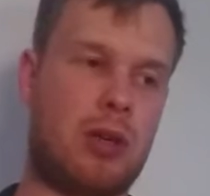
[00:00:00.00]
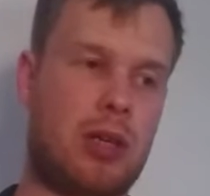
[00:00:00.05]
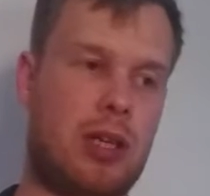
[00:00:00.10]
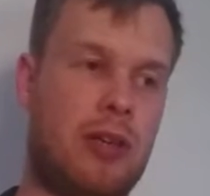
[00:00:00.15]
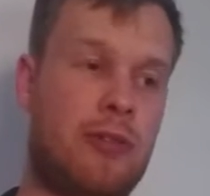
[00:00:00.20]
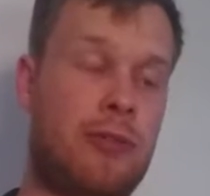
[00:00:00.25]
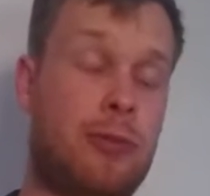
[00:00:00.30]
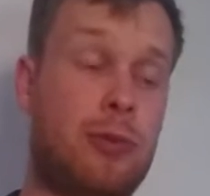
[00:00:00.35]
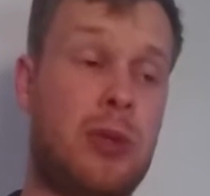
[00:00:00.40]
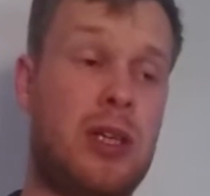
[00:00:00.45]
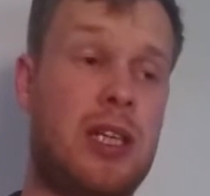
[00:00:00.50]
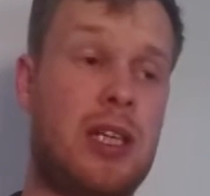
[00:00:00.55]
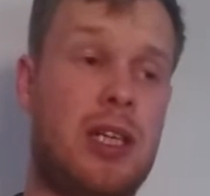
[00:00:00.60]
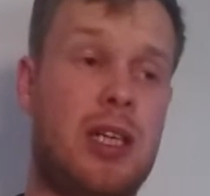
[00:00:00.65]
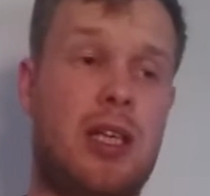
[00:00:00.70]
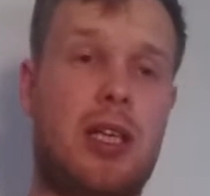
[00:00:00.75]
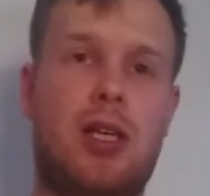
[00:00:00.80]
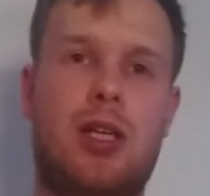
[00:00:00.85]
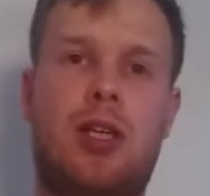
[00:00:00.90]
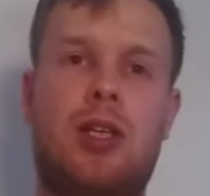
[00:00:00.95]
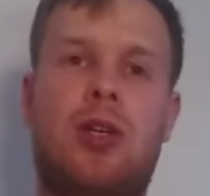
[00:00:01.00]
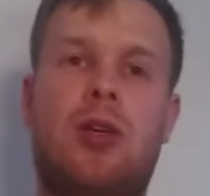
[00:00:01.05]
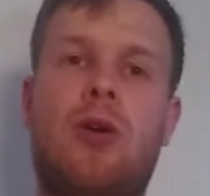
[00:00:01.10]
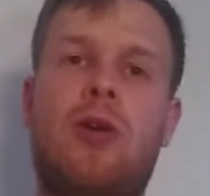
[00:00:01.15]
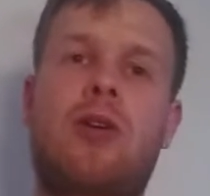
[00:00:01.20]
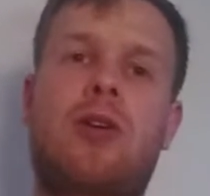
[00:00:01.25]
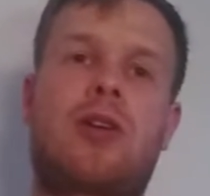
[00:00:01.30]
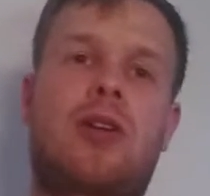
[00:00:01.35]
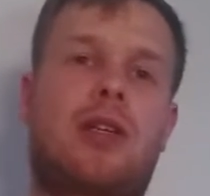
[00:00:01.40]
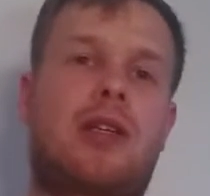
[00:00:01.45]
If we
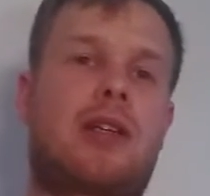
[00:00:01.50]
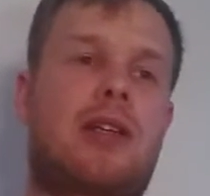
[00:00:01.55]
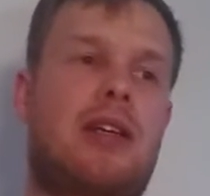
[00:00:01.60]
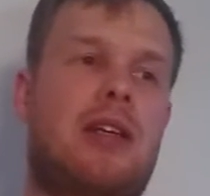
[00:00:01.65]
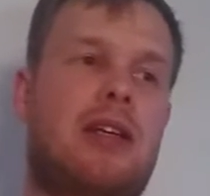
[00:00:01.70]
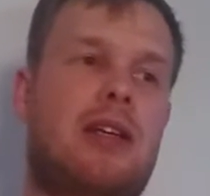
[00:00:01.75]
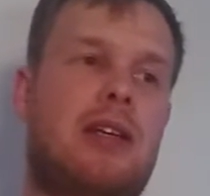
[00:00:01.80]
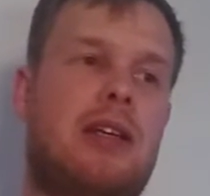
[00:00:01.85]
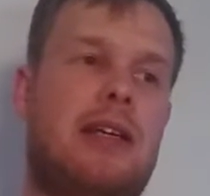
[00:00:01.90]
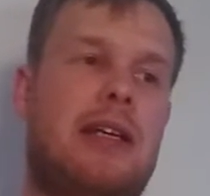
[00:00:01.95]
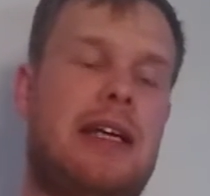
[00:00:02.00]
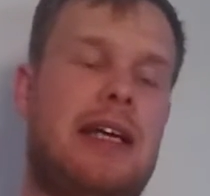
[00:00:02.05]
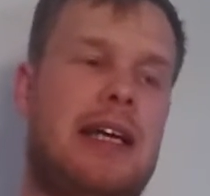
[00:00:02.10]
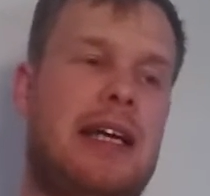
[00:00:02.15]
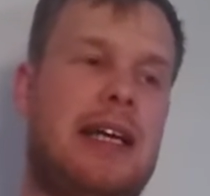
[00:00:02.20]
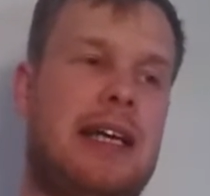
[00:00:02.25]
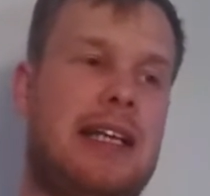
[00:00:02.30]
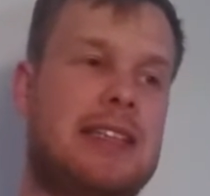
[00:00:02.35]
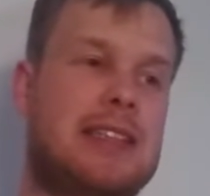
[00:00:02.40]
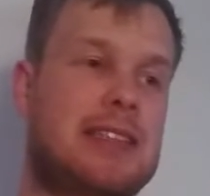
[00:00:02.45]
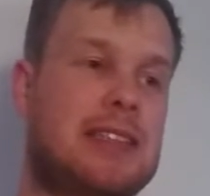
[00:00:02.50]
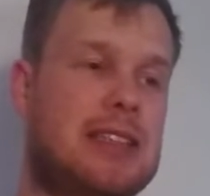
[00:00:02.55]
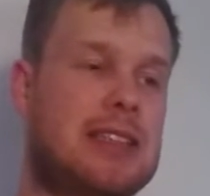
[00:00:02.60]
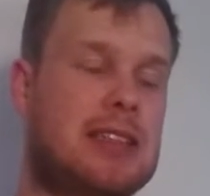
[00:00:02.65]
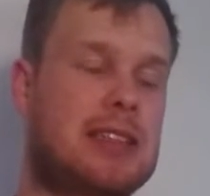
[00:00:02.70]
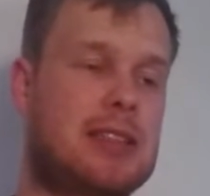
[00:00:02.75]
look at